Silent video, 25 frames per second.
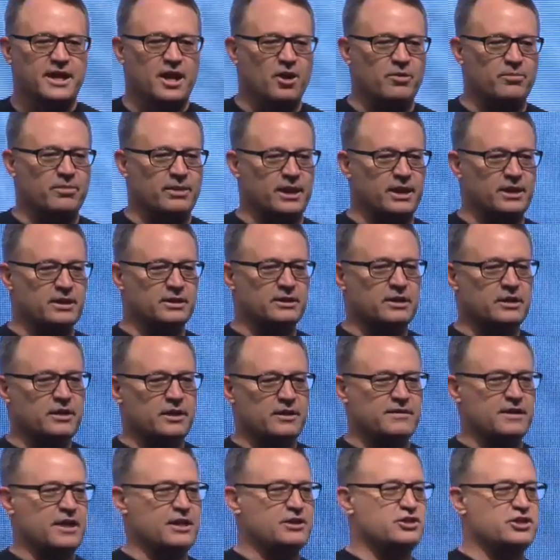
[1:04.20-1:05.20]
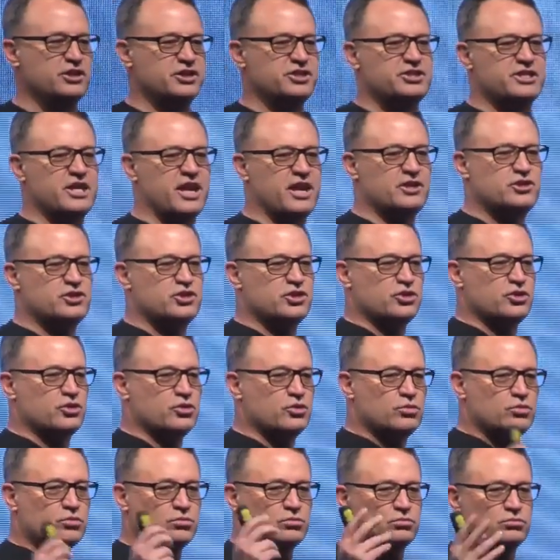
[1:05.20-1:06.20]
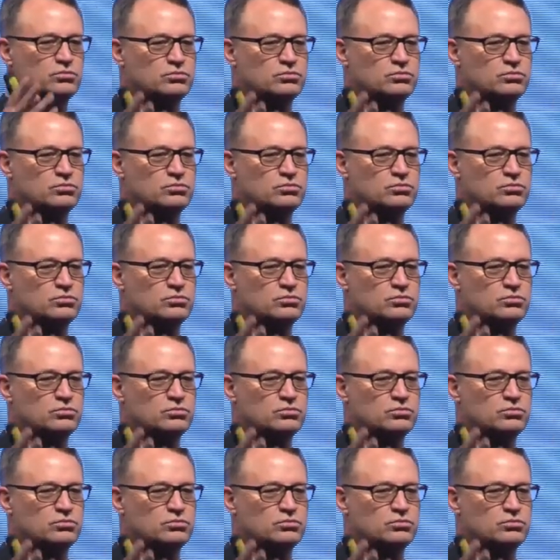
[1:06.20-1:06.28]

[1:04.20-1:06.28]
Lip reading: help me. They just say to.